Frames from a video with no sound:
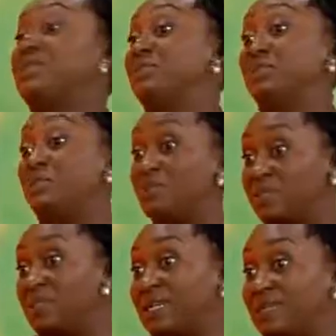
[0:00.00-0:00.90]
to lose
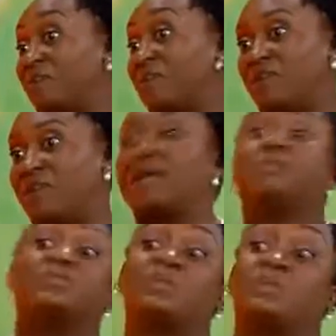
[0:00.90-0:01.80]
sight of the fact, I
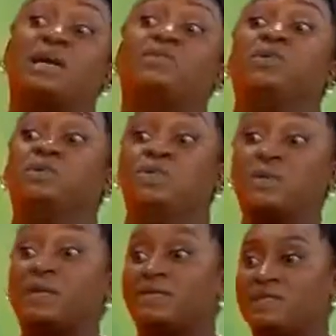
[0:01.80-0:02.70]
just want to have lunch, I want
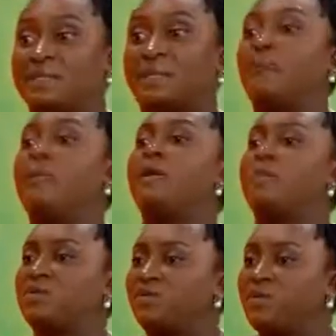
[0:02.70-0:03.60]
to have dinner.
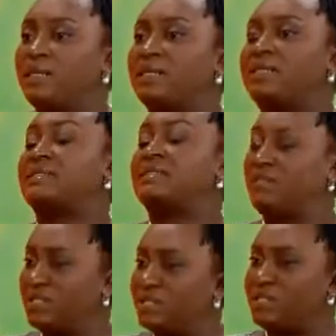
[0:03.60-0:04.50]
But you find out that if
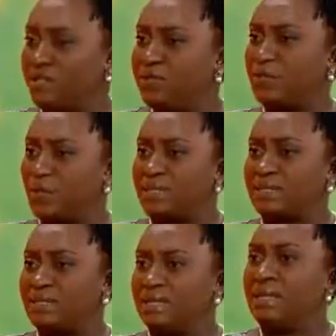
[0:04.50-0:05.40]
you're checking your
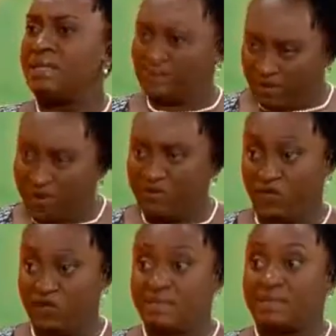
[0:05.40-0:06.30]
weight,
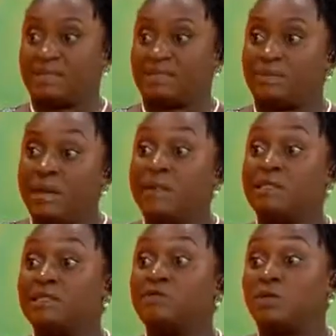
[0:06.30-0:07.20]
for instance, my
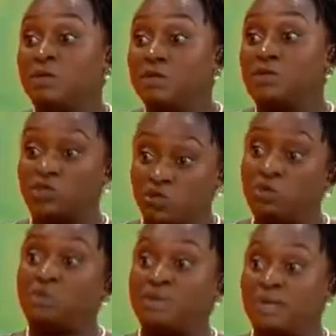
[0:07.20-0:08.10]
ideal body weight
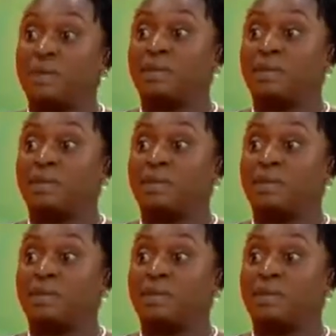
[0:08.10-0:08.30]
should be about